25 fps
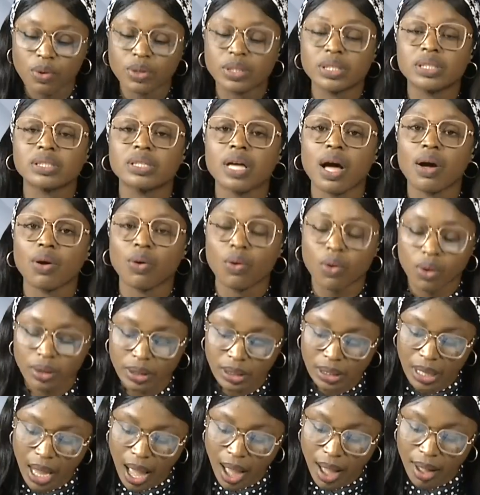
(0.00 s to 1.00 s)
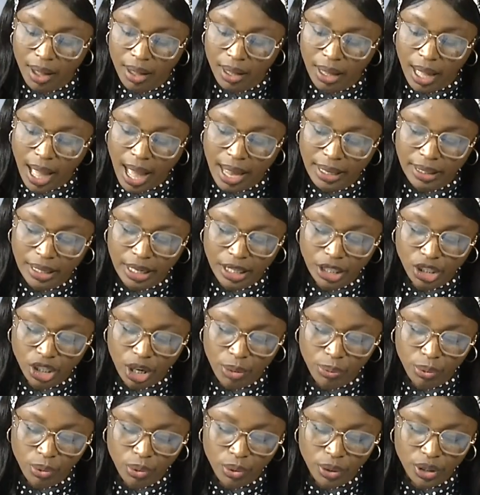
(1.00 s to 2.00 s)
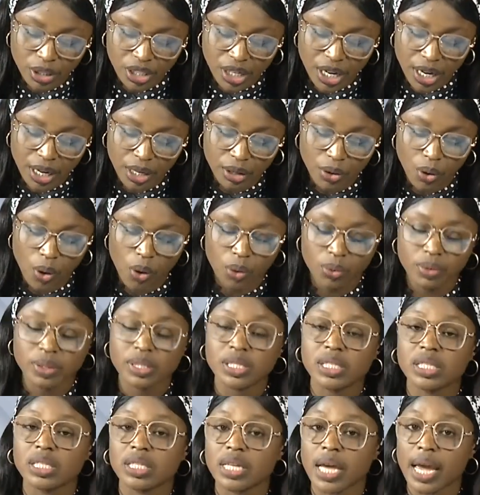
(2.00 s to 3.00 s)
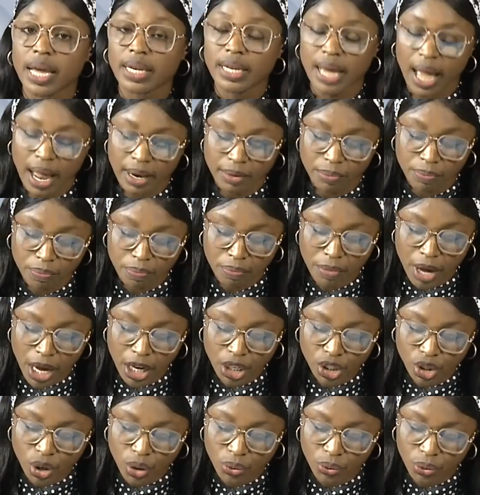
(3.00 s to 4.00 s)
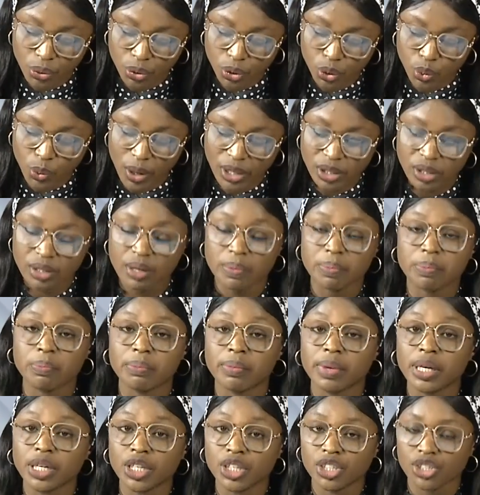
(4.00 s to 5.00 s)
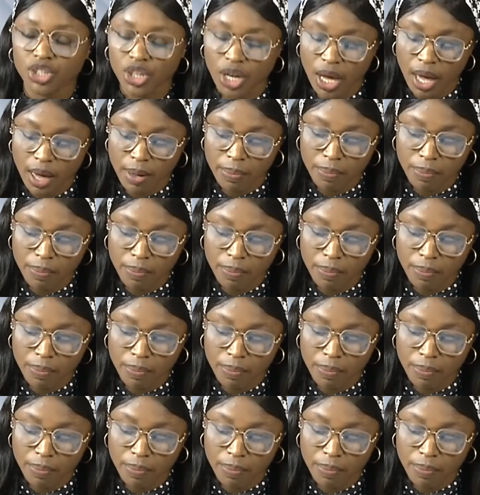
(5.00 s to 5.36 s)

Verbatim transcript: Sangota, and Ijabode in Ogun State, and major roads were submerged,